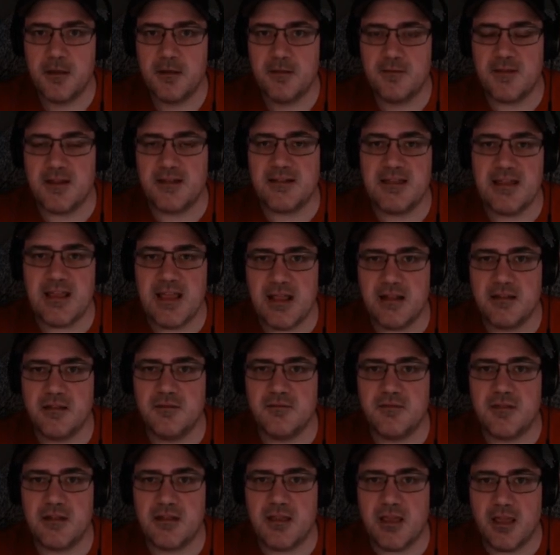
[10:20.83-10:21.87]
that the end
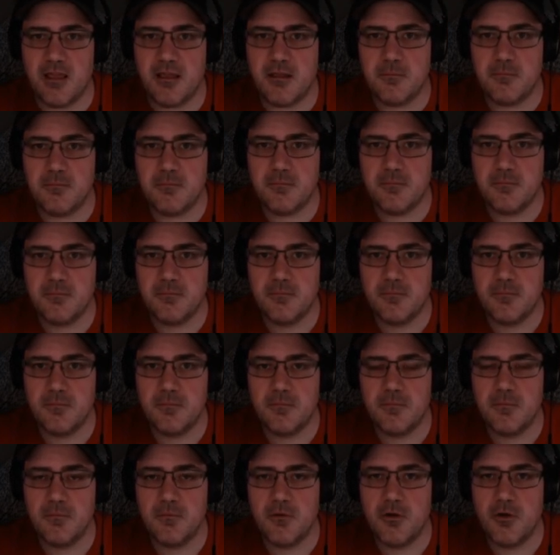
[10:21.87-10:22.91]
of the game
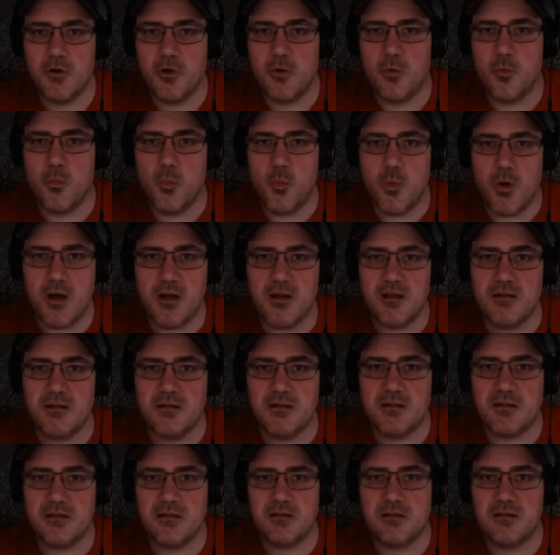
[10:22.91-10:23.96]

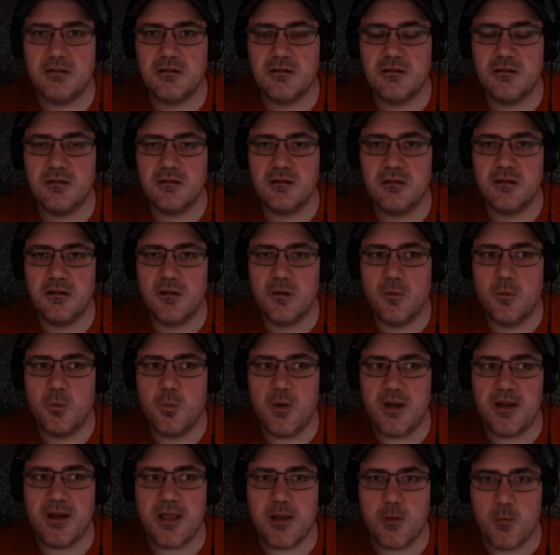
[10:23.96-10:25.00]
was
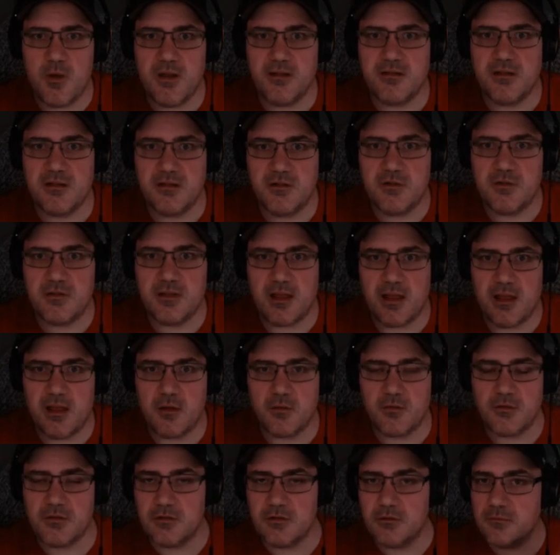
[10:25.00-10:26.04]
when I went into the
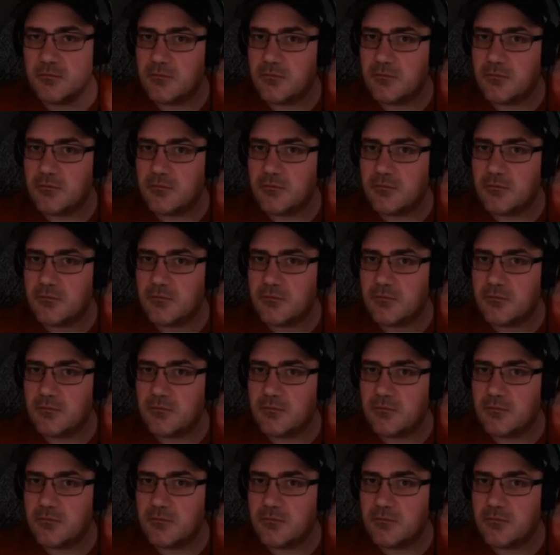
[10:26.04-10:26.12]
house.